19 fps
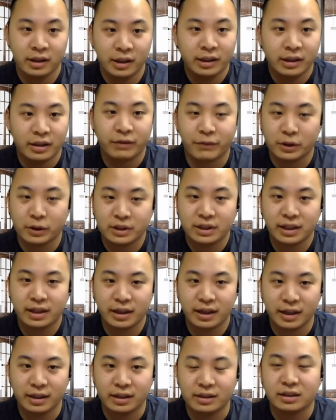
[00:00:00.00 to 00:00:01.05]
The first thing
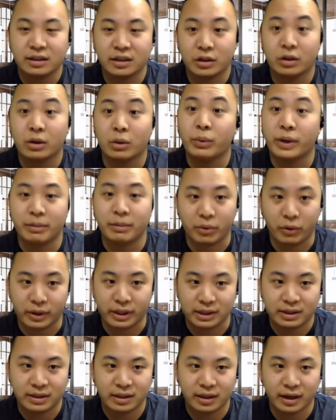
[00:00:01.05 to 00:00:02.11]
is your weak
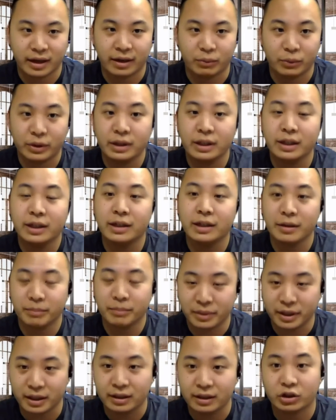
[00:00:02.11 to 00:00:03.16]
points, and really
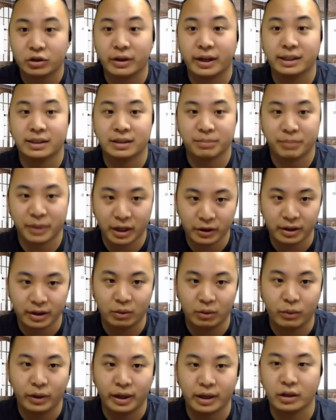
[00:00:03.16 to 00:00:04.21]
being
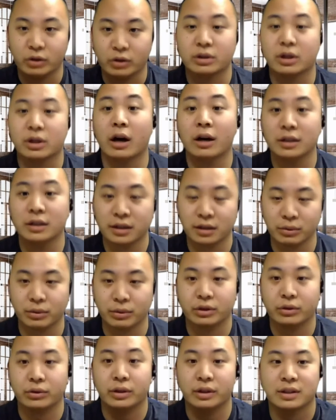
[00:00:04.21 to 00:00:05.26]
transparent when you talk to the
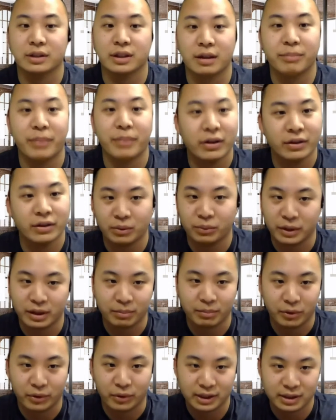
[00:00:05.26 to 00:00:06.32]
recruiters about the
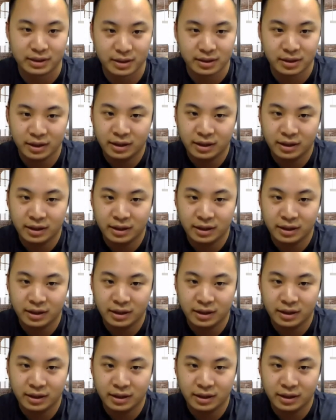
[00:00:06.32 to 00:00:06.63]
weak points.